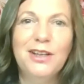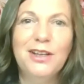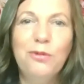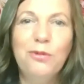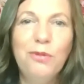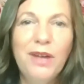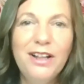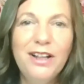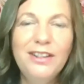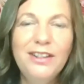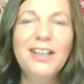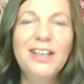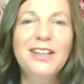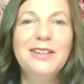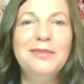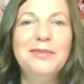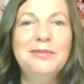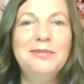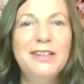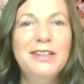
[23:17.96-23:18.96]

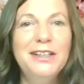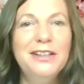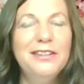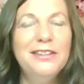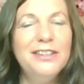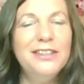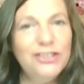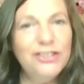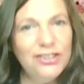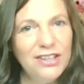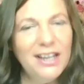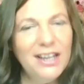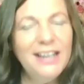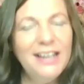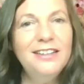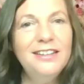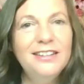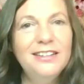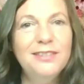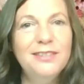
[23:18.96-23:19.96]
welcome the
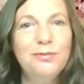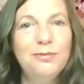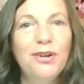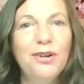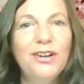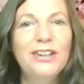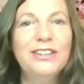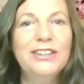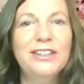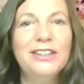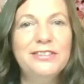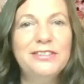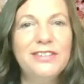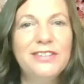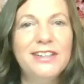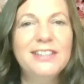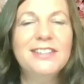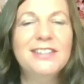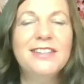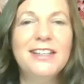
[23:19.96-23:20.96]
child part of
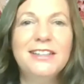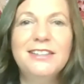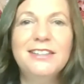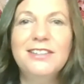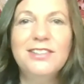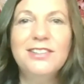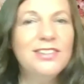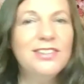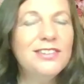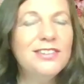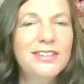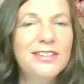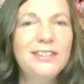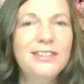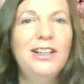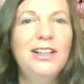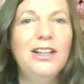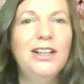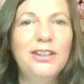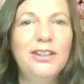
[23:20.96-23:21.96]
us that is
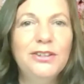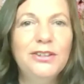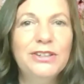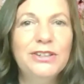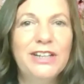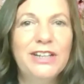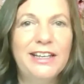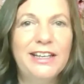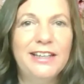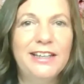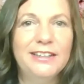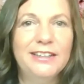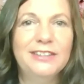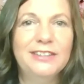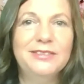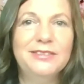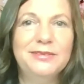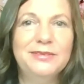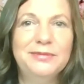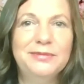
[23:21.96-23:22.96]
still learning,
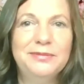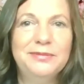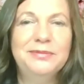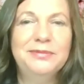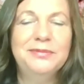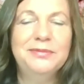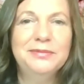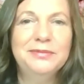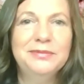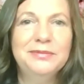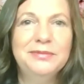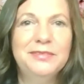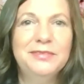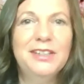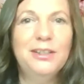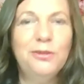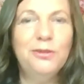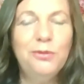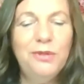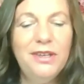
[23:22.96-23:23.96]

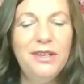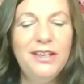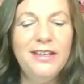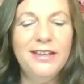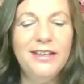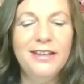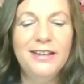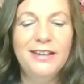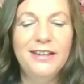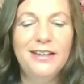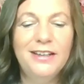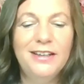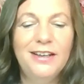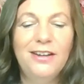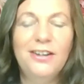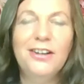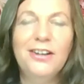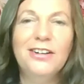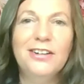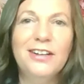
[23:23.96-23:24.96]
that we
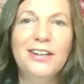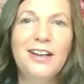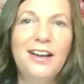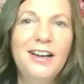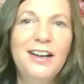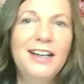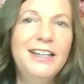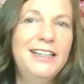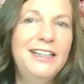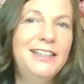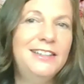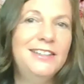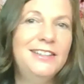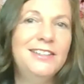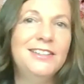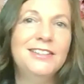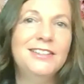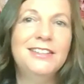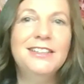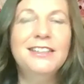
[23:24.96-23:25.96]
are
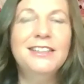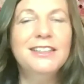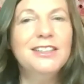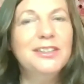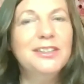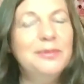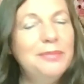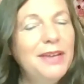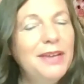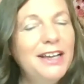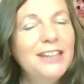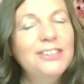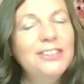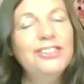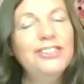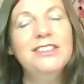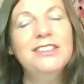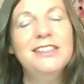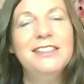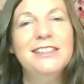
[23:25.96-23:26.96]
kind,
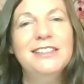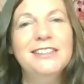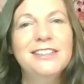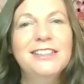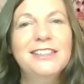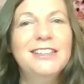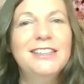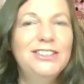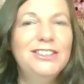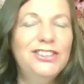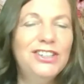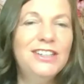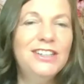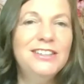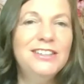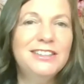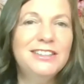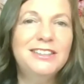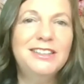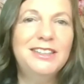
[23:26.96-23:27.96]
compassionate,
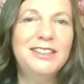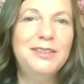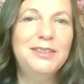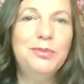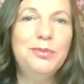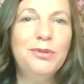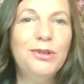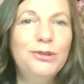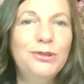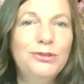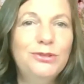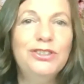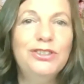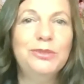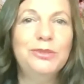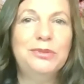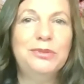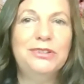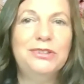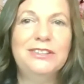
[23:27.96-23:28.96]
gentle,
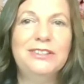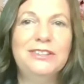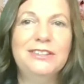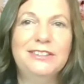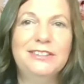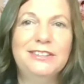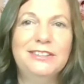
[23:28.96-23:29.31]
approachable